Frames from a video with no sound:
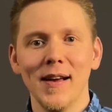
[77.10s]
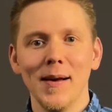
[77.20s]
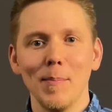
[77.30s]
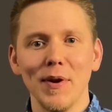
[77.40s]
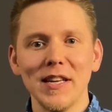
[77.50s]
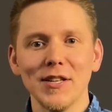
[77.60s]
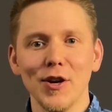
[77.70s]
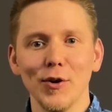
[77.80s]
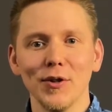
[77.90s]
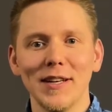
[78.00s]
Please
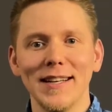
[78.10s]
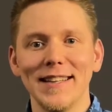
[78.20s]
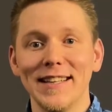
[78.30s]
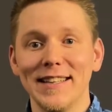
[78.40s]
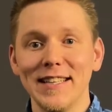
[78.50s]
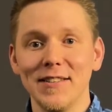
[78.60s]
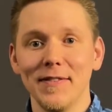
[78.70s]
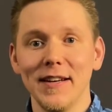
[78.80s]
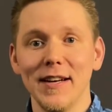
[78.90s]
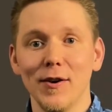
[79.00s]
note that this
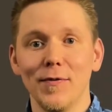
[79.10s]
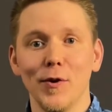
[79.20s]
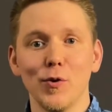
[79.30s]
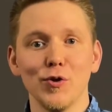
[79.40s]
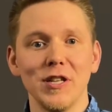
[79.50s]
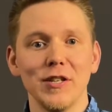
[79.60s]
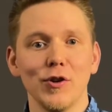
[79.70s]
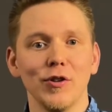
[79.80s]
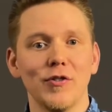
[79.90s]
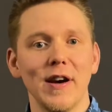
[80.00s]
video focuses
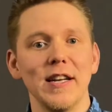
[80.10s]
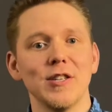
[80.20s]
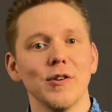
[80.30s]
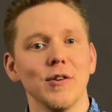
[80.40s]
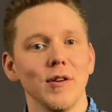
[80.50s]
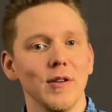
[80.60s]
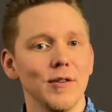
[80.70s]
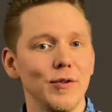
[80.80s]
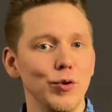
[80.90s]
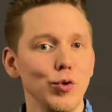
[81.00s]
on
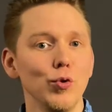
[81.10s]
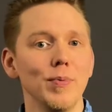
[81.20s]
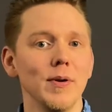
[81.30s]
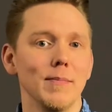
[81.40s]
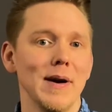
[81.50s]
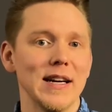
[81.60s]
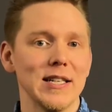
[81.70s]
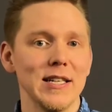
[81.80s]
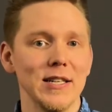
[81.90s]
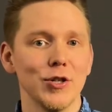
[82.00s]
traditional tube
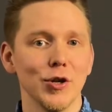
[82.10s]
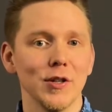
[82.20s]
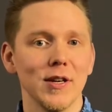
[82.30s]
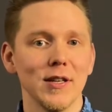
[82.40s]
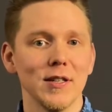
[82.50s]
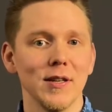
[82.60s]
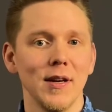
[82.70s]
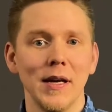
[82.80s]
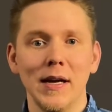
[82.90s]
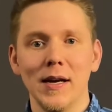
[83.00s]
magazine shotguns,
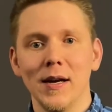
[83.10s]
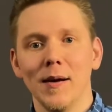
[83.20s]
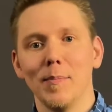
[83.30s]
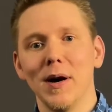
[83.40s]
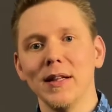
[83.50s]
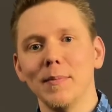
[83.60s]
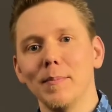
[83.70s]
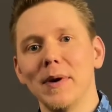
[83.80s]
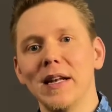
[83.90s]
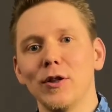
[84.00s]
but
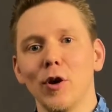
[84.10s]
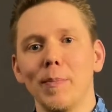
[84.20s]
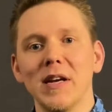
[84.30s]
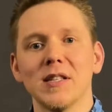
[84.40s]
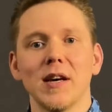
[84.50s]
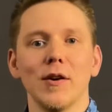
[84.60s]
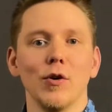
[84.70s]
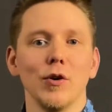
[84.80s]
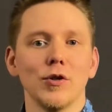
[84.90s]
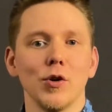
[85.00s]
many topics can
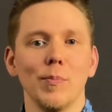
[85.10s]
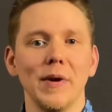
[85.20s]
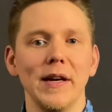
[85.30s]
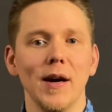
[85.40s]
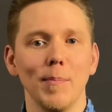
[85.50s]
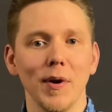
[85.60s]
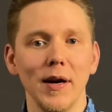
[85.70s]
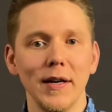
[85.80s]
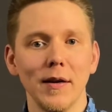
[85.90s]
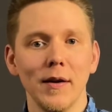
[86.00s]
also be
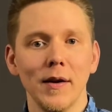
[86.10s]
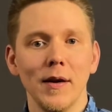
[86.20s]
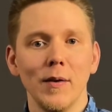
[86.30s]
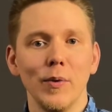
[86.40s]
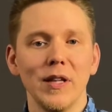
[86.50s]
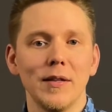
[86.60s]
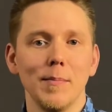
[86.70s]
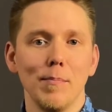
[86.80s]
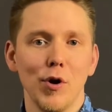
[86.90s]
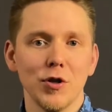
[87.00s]
applied with
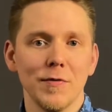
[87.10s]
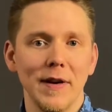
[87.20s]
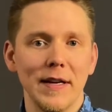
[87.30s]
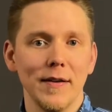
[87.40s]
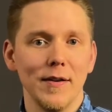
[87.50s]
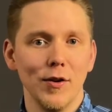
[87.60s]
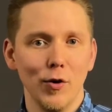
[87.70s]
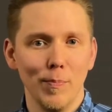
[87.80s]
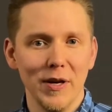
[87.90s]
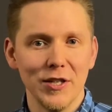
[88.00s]
box-fed
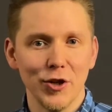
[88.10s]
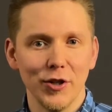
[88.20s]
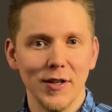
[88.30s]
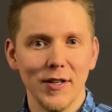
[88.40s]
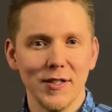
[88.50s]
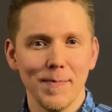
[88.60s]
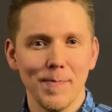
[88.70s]
open shotguns.